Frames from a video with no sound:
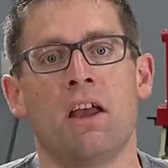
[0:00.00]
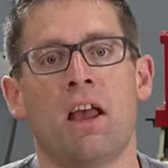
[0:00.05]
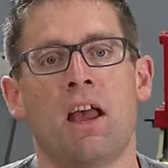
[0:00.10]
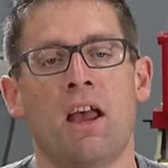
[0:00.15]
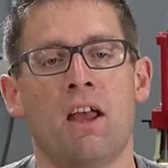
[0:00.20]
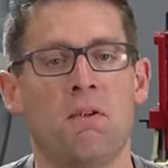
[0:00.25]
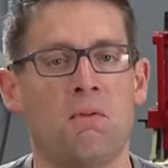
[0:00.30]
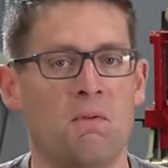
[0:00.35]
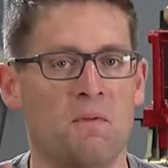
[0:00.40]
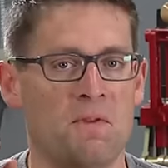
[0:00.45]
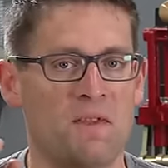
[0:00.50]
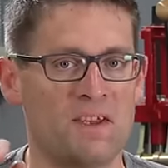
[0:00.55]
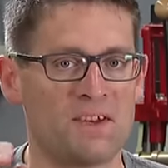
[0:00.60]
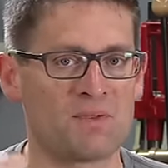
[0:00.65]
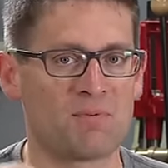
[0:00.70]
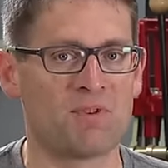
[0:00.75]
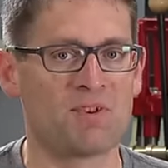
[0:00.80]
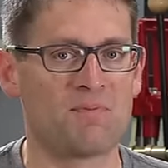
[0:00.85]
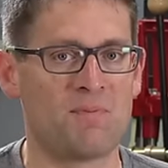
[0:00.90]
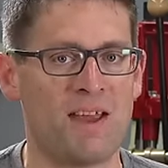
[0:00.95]
And
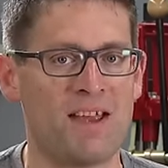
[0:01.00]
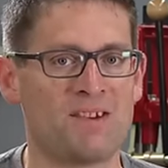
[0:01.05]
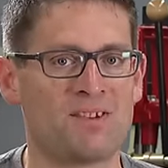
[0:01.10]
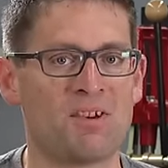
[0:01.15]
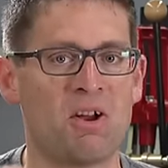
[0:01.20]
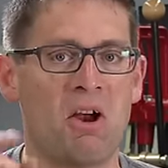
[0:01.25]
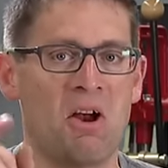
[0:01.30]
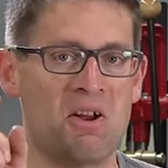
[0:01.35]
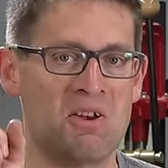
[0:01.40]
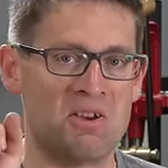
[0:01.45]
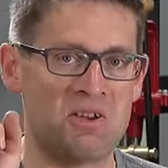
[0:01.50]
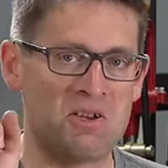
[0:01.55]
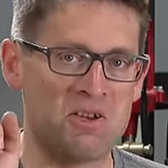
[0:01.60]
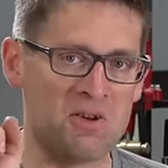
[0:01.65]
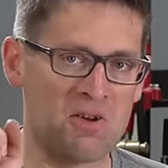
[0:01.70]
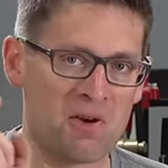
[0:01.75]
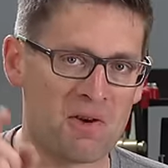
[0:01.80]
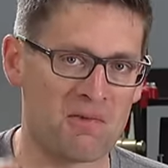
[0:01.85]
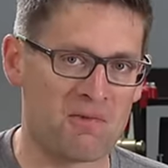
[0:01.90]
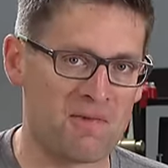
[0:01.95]
this was based on
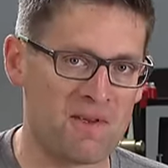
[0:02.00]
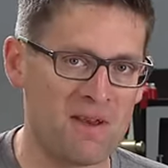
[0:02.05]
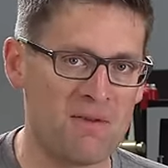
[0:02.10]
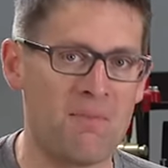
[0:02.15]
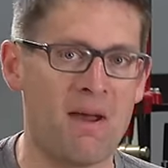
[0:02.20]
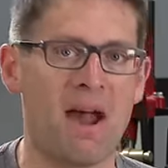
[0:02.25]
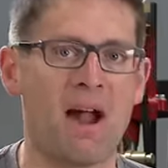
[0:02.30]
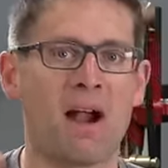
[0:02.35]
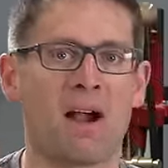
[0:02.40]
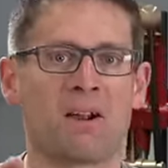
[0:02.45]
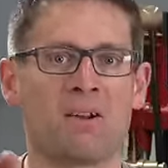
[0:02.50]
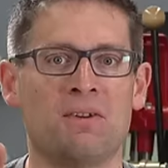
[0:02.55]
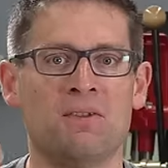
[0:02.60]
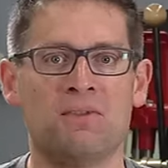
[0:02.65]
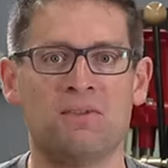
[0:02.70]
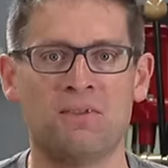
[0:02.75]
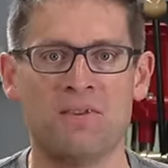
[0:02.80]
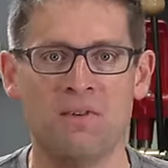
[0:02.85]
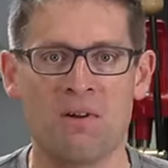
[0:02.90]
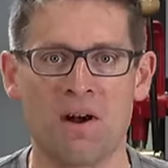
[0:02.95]
your feedback
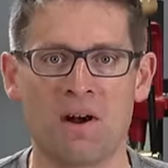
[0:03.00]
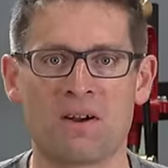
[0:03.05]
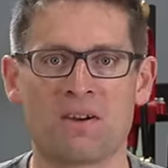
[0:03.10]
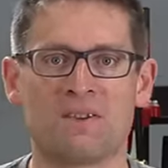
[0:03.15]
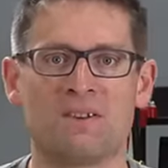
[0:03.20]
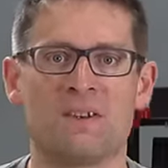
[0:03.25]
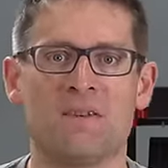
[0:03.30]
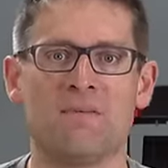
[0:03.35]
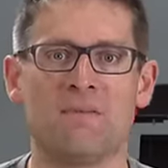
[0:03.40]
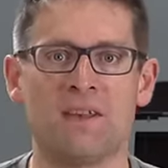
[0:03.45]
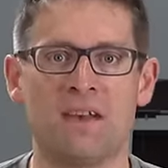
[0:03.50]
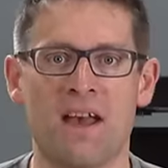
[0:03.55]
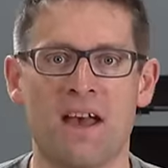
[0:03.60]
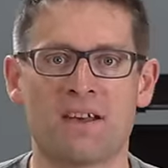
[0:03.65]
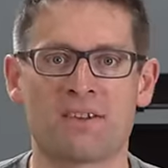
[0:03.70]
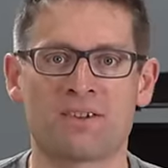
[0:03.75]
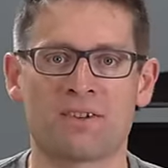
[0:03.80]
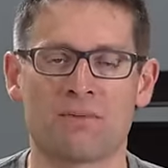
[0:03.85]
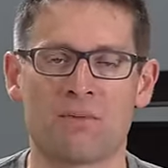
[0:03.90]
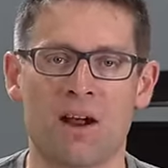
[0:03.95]
to
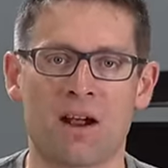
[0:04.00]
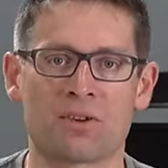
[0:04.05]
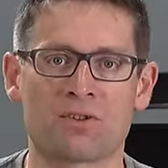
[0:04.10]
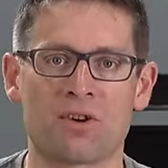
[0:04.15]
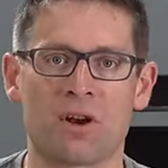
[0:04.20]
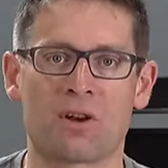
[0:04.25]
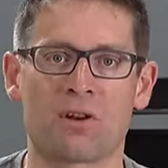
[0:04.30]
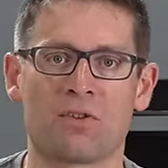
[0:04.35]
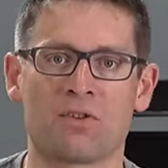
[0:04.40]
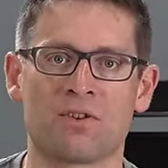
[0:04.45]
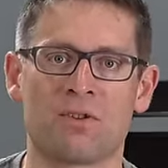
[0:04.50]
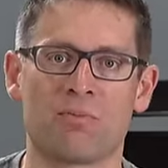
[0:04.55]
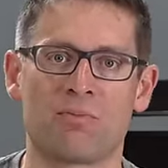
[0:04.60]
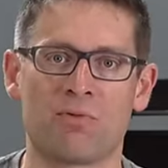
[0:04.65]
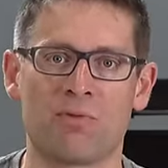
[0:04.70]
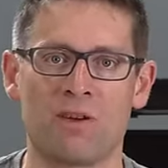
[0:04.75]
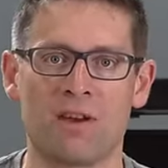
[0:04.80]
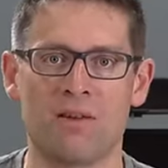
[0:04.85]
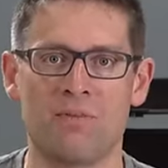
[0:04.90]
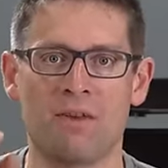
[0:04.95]
RCBS. The Rock Chucker
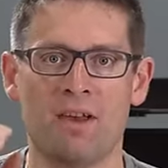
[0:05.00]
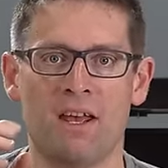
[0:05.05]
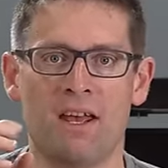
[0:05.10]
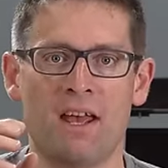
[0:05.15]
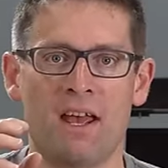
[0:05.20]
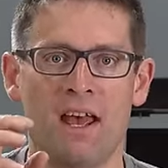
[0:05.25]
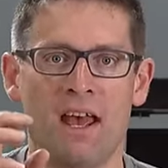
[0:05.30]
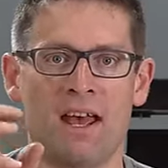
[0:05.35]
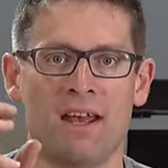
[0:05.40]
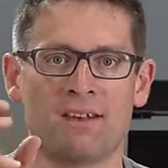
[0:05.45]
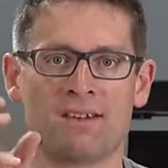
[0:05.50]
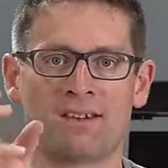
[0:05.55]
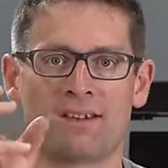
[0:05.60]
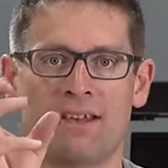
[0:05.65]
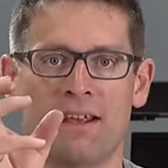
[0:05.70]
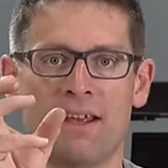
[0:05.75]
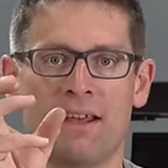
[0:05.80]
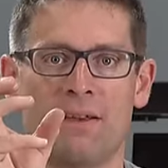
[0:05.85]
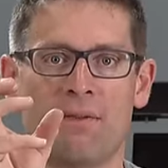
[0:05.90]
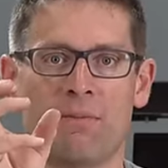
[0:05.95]
Supreme has
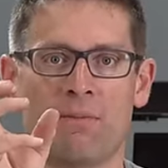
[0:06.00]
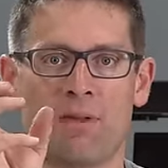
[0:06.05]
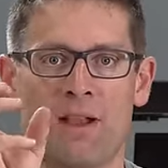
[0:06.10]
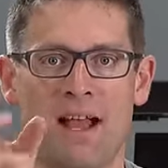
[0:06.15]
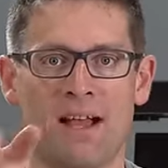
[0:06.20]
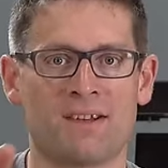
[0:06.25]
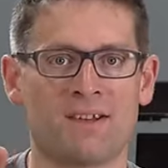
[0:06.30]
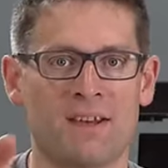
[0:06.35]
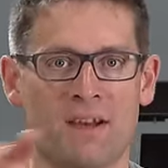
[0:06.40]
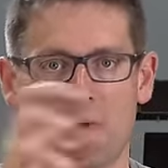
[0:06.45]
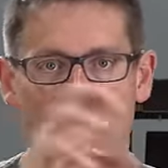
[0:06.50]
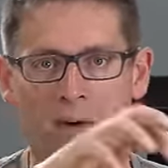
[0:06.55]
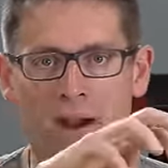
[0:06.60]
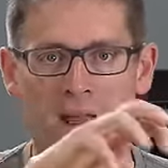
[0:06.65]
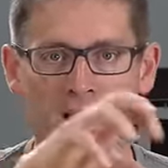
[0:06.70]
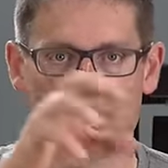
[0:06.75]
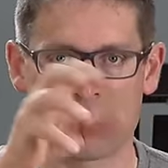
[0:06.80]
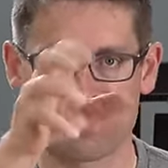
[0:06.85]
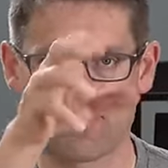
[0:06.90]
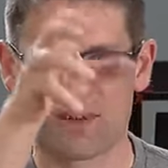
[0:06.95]
the plastic
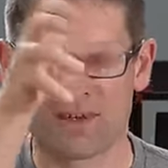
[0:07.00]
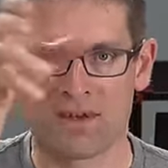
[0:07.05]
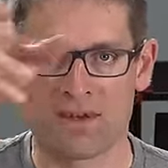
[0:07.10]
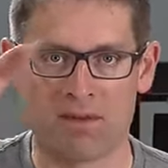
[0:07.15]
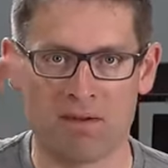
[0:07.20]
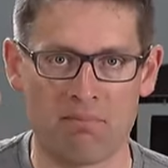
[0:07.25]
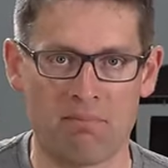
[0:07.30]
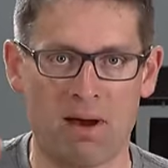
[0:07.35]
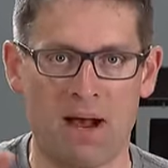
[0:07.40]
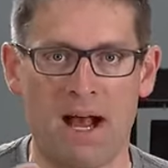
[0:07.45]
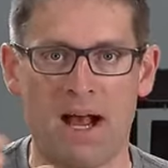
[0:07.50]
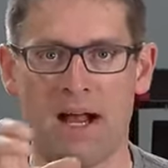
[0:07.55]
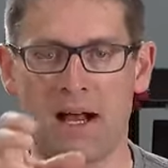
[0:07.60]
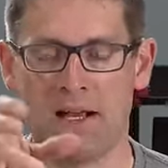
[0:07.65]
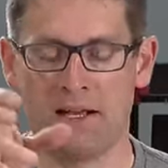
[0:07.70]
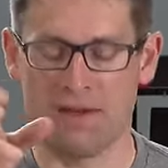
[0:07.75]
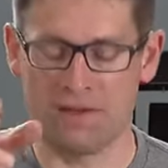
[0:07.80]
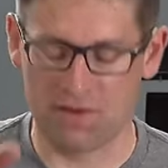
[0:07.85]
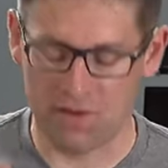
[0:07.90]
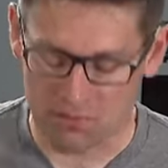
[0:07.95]
ramps
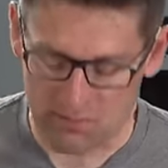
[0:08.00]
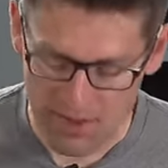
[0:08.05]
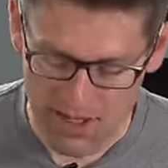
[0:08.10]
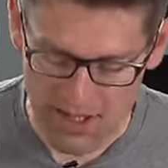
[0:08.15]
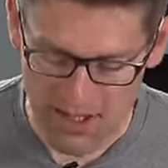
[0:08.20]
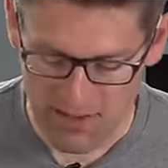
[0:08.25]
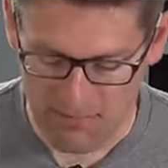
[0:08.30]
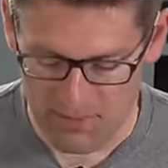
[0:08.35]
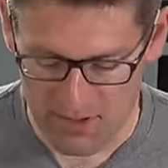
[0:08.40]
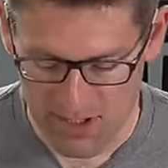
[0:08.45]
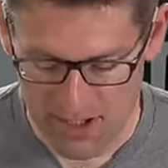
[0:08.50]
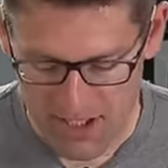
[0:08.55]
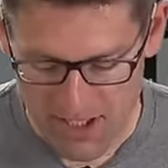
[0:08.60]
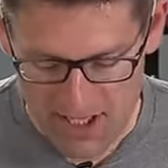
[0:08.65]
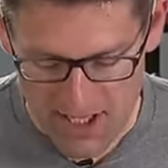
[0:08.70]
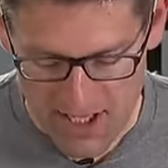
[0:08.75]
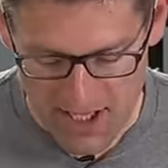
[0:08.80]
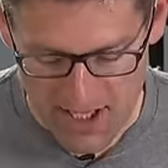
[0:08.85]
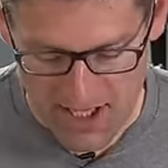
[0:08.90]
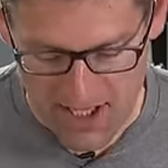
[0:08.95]
behind the RAM
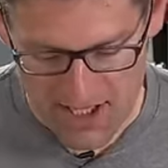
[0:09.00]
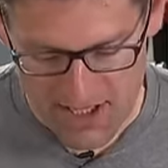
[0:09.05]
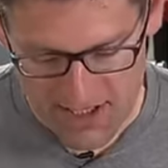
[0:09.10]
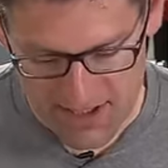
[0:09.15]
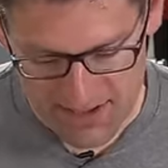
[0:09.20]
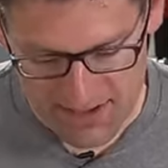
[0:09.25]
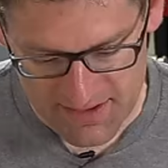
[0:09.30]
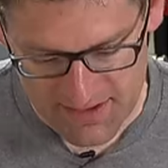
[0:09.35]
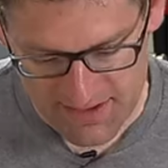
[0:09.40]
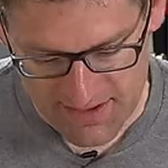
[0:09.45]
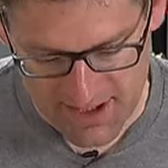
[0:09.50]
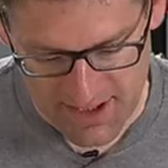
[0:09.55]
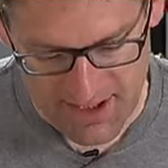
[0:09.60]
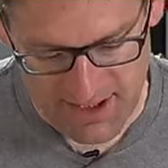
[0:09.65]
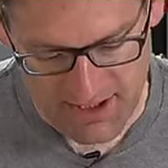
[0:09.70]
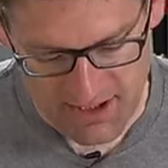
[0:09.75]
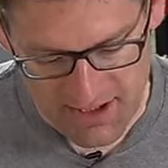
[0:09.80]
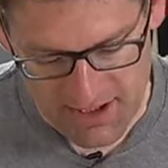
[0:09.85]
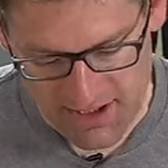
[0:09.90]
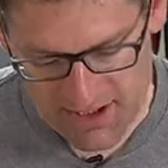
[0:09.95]
and
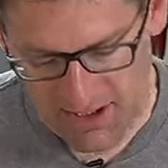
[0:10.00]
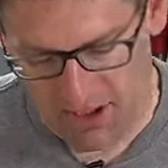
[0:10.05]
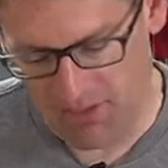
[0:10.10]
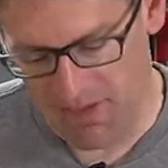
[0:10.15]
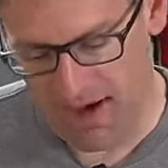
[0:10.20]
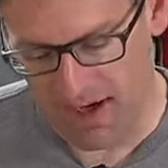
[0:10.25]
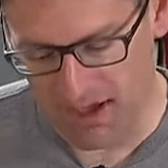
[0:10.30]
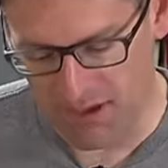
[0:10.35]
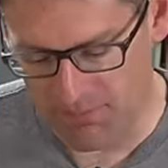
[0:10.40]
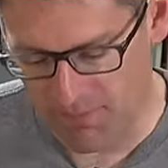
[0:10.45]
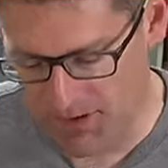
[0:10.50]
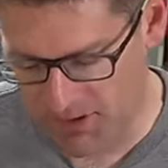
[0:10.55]
uh, you know that could